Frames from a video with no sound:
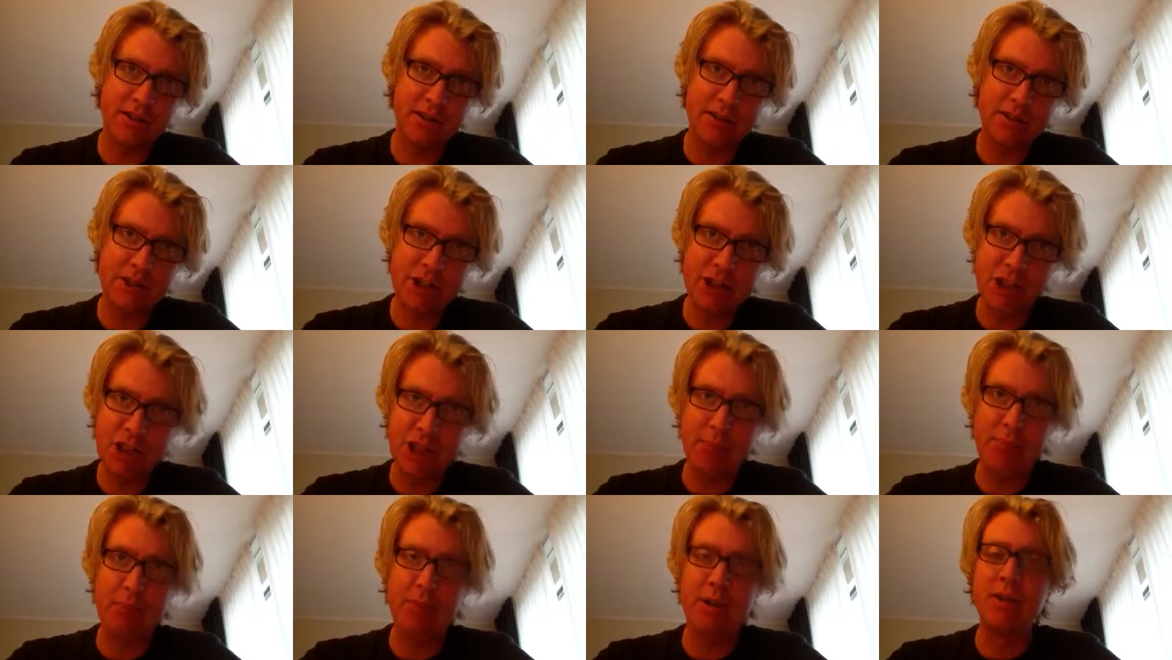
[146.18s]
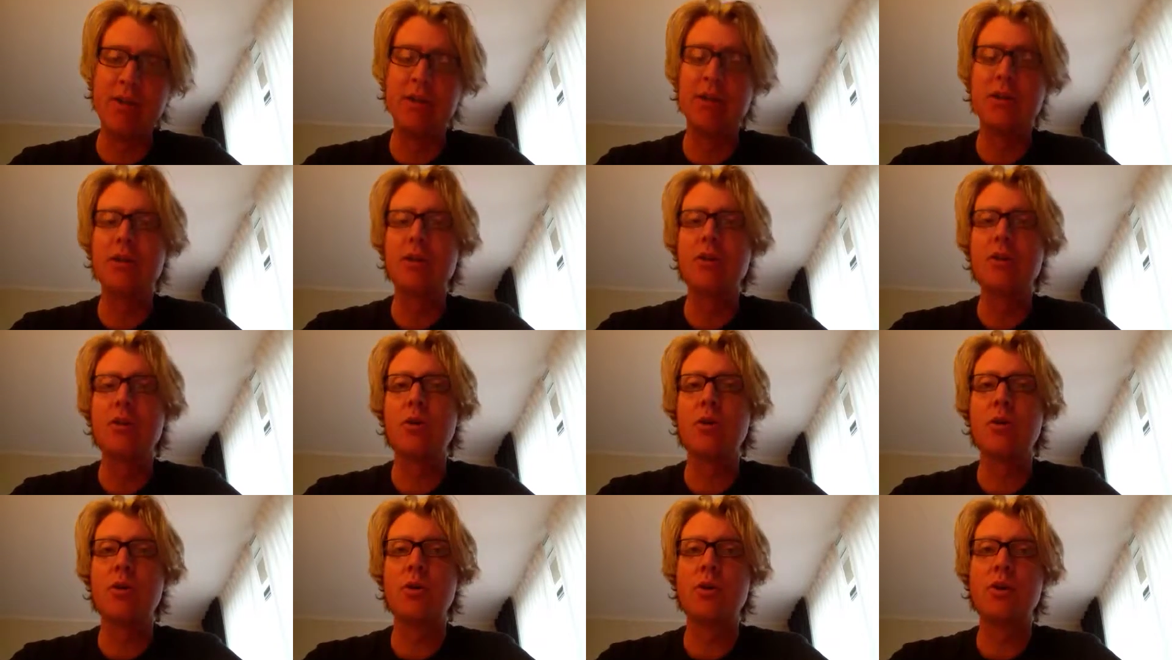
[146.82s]
ship
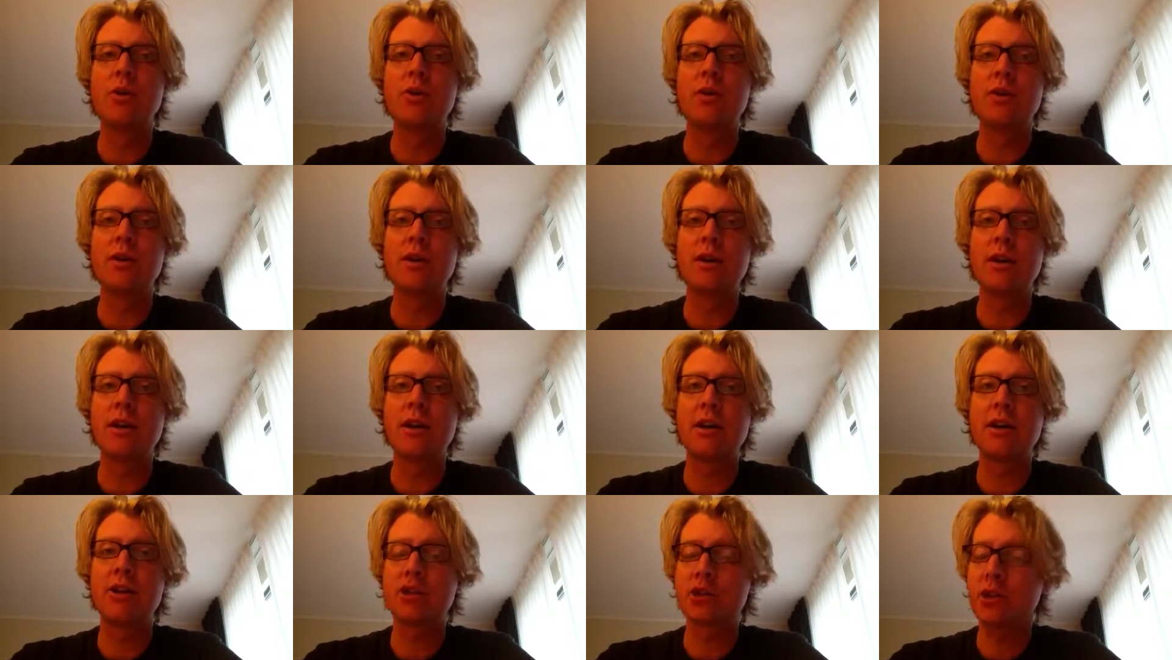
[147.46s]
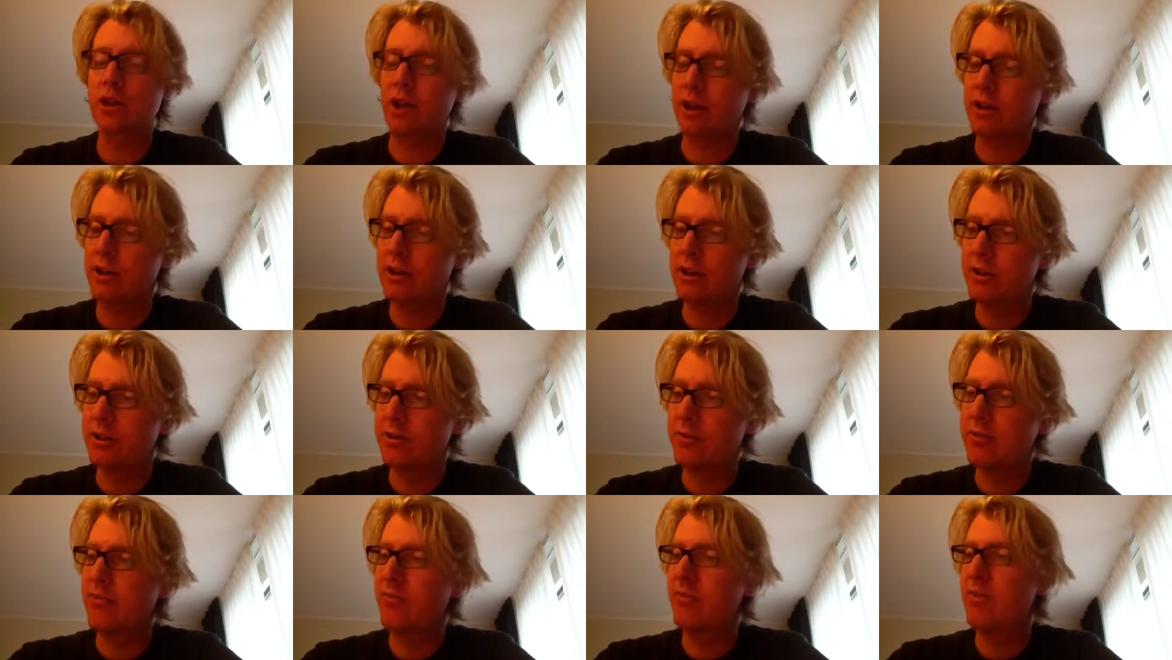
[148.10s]
or a truck.
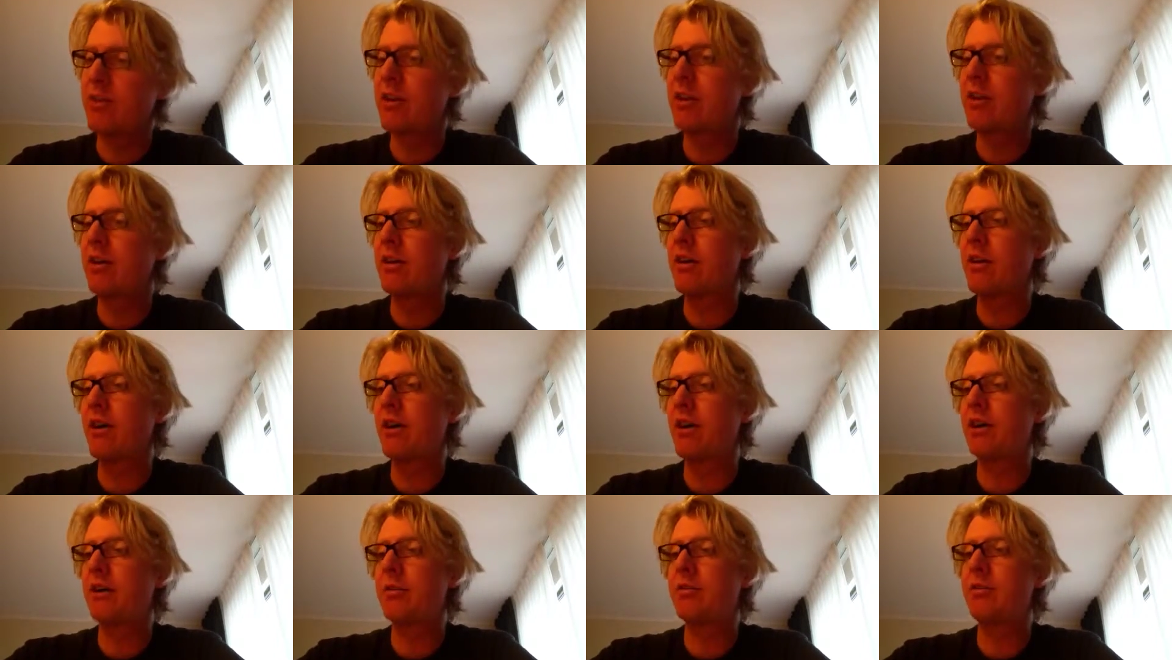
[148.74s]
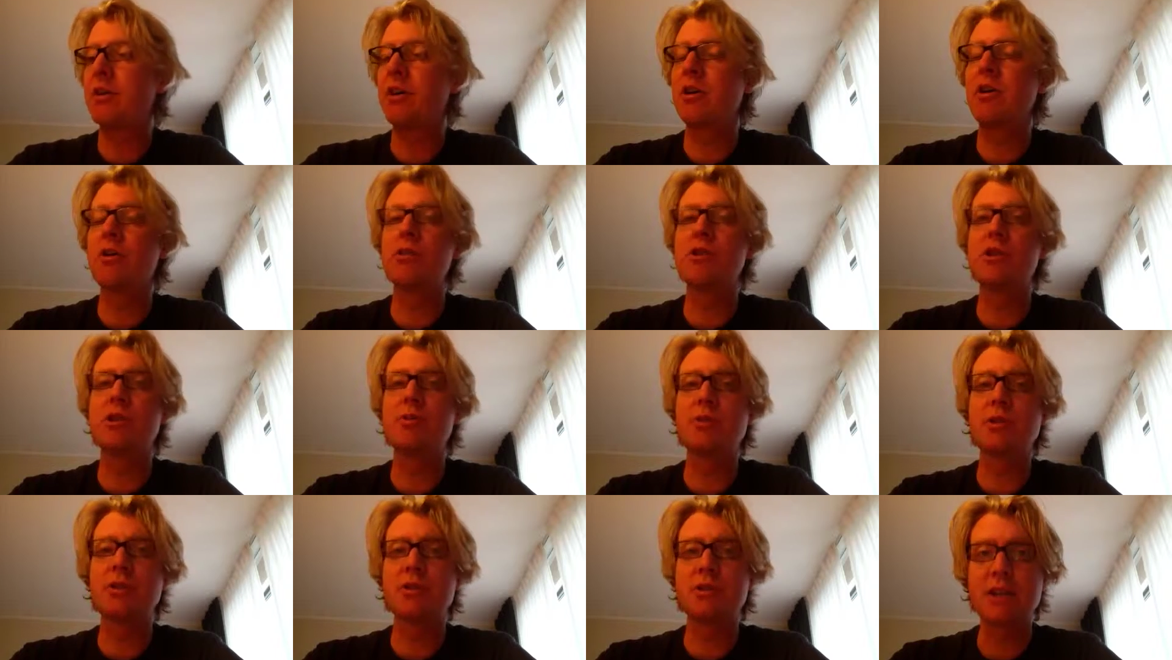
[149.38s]

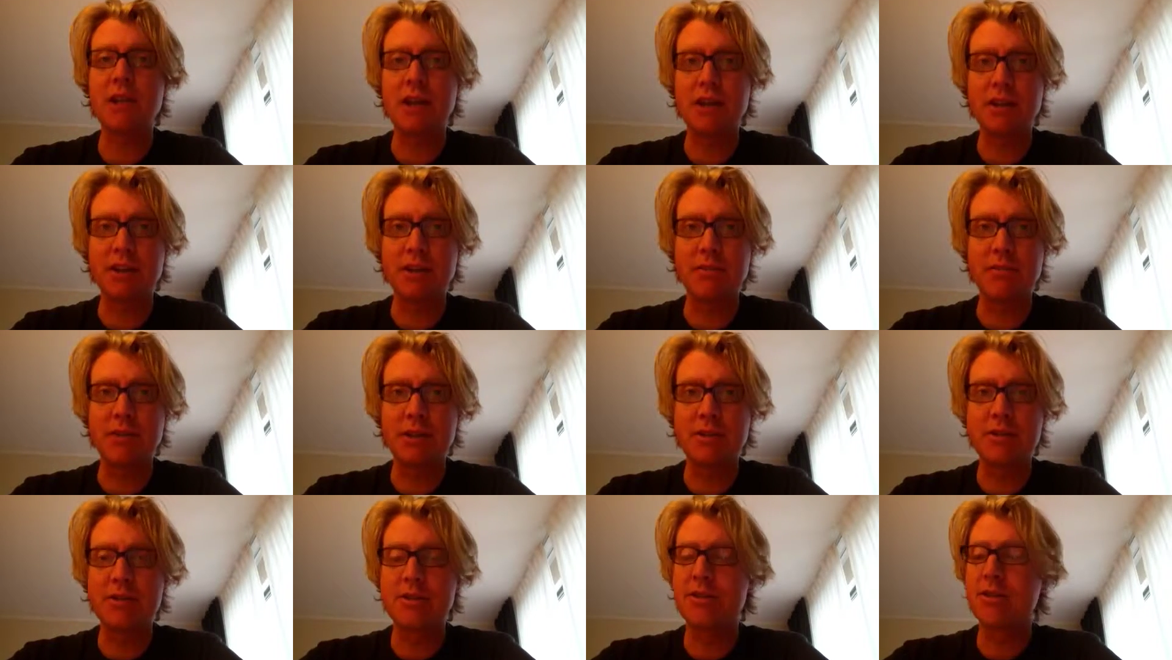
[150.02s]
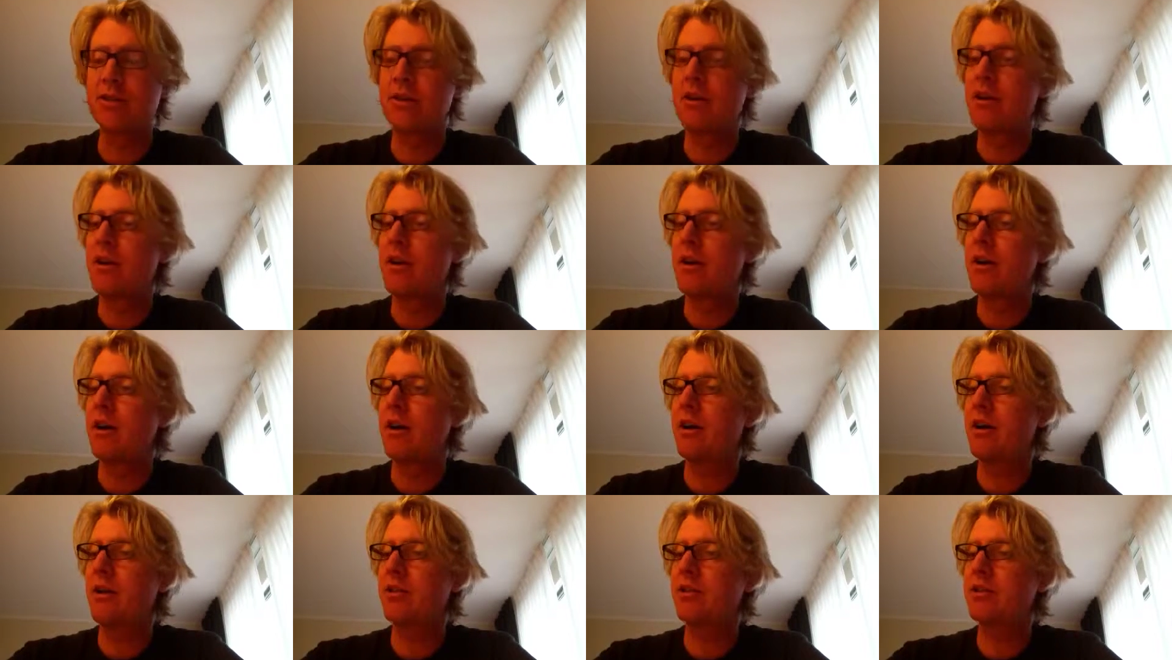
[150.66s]
Negotiable documents.
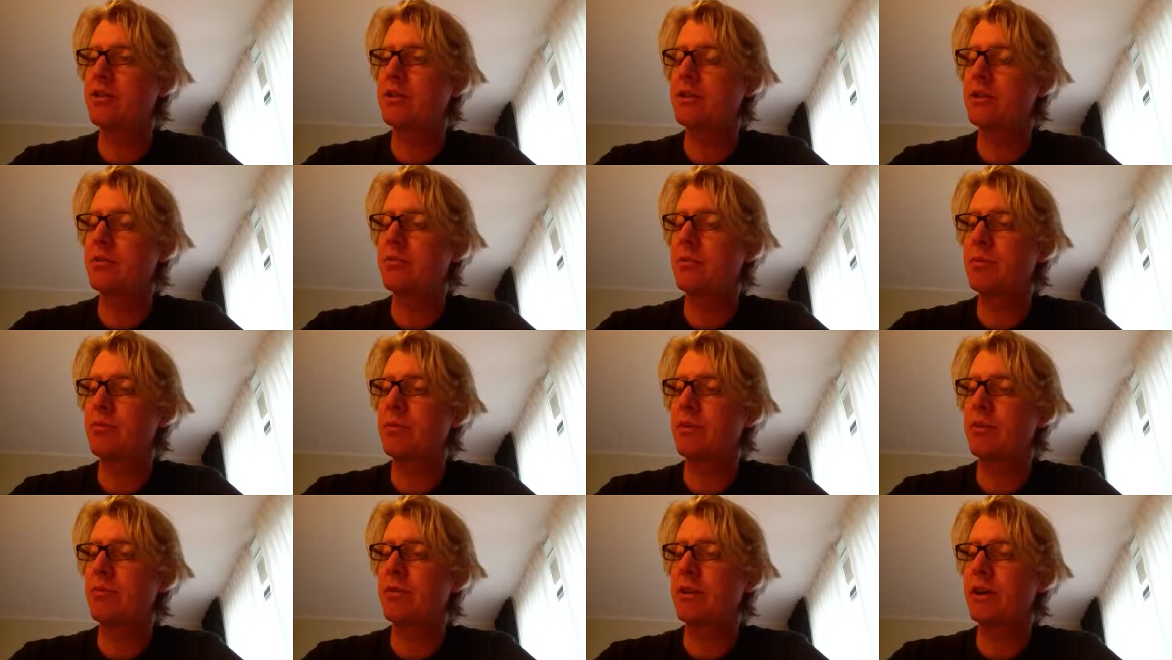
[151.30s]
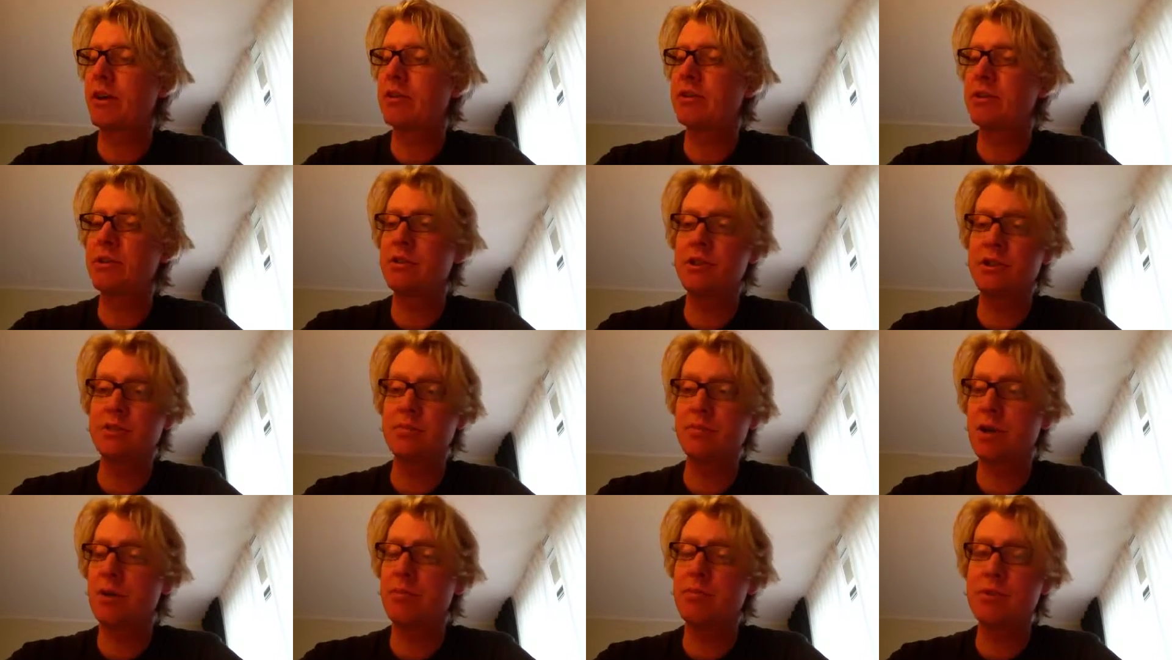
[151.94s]
Those can be perfected
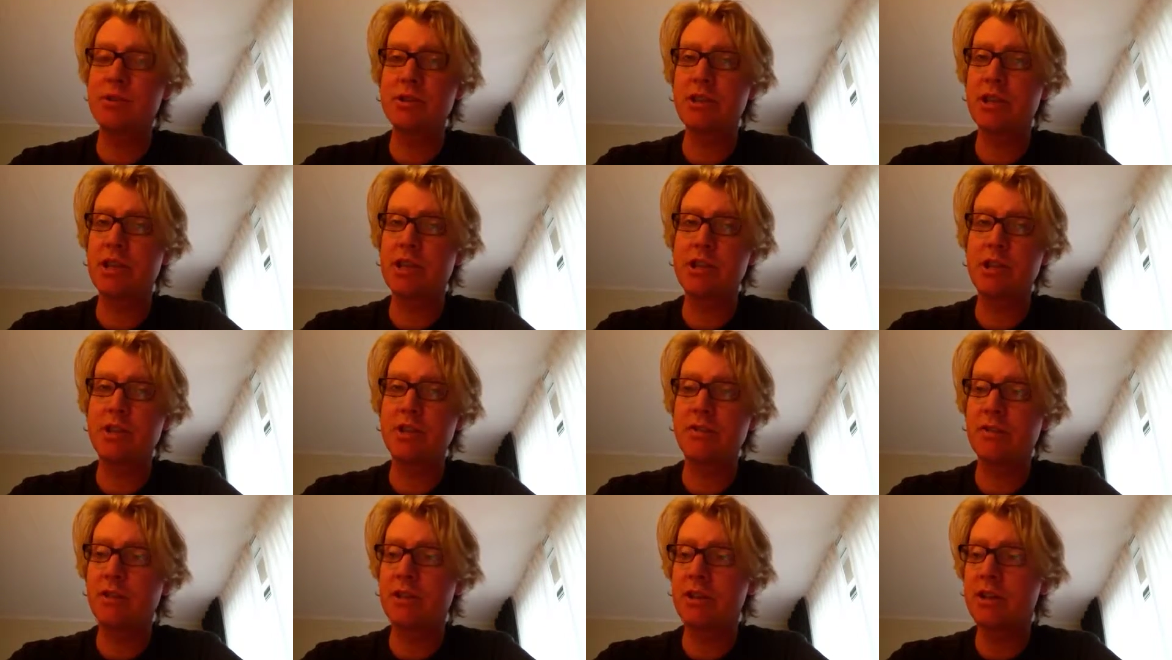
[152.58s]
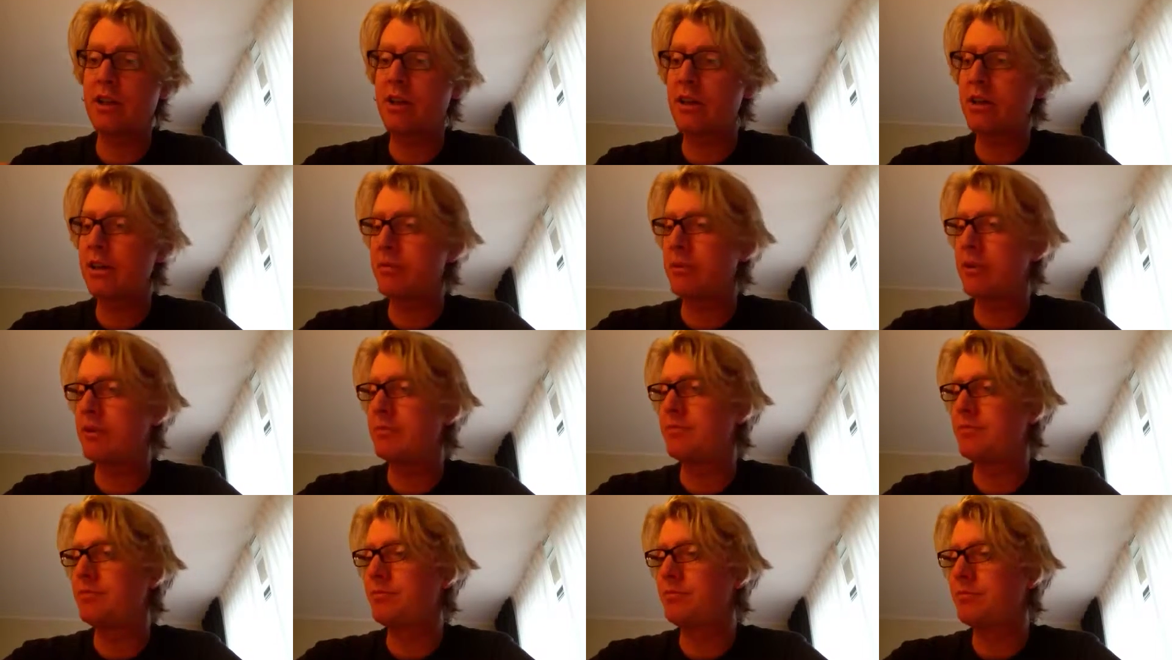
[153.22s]
just by possession of the
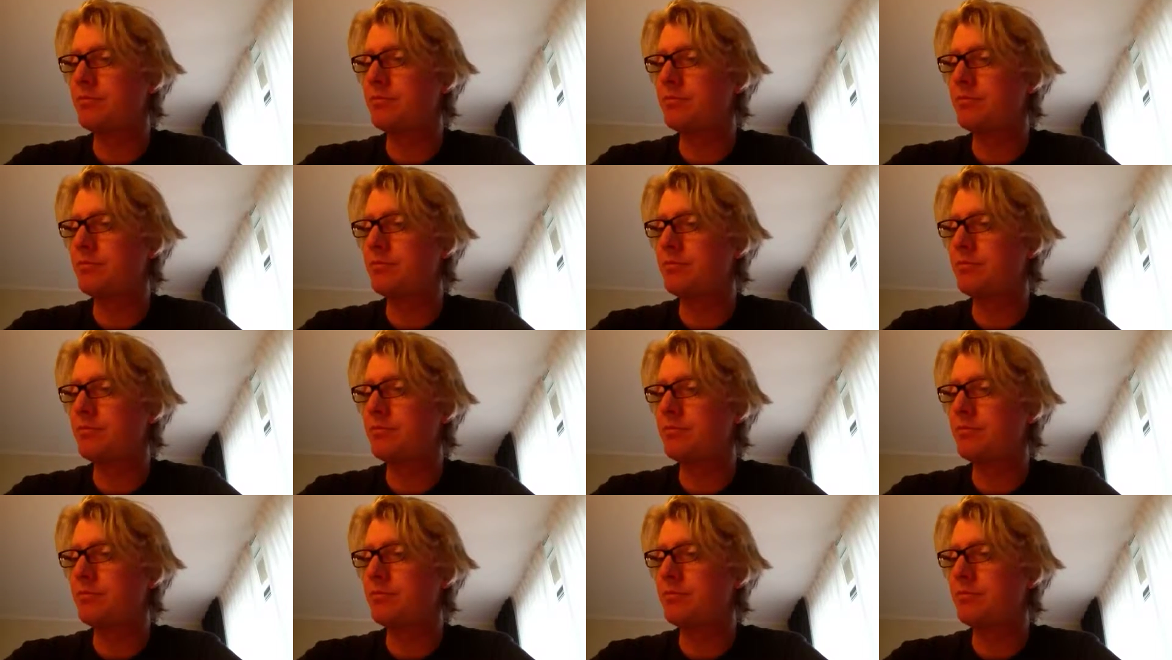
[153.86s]
document.